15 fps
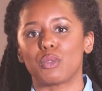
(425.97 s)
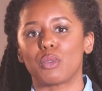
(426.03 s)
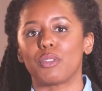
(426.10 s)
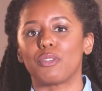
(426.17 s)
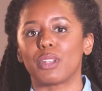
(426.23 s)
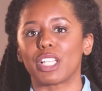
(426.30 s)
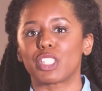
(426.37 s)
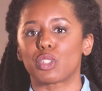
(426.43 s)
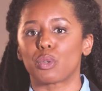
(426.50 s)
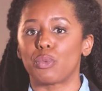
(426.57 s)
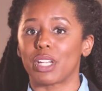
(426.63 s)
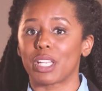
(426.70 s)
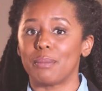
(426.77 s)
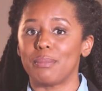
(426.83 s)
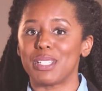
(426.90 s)
reflect your
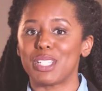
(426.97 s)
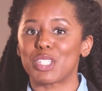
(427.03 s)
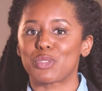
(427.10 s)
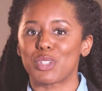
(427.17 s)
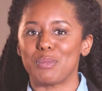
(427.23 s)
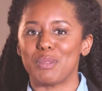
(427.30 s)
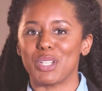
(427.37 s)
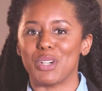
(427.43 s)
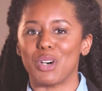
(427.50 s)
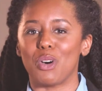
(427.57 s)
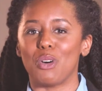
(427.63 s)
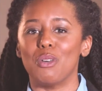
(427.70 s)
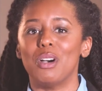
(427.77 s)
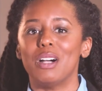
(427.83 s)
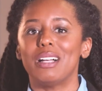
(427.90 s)
recommended treatment goal
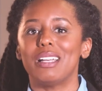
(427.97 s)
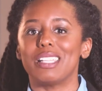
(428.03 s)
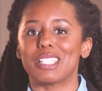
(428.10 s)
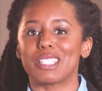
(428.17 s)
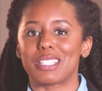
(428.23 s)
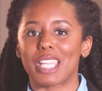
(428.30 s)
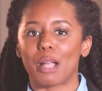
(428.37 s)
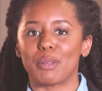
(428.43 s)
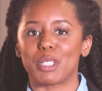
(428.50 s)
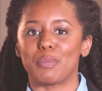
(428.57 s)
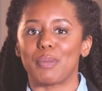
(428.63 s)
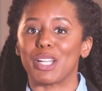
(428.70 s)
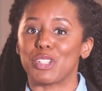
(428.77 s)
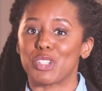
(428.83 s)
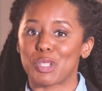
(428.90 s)
established
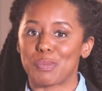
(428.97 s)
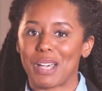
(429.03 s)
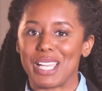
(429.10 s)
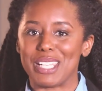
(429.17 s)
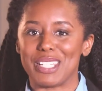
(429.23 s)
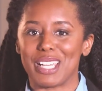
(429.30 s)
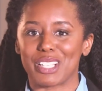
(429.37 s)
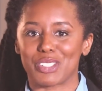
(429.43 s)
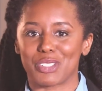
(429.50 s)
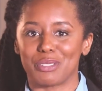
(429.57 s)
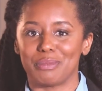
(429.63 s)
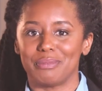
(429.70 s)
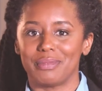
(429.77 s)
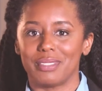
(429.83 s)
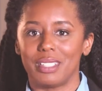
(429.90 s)
by your spine doctor.
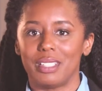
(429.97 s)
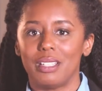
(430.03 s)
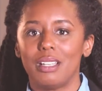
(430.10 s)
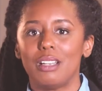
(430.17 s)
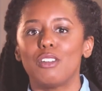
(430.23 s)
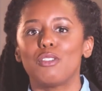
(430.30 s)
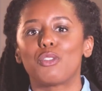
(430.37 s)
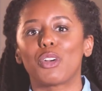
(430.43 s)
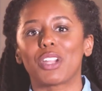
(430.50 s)
For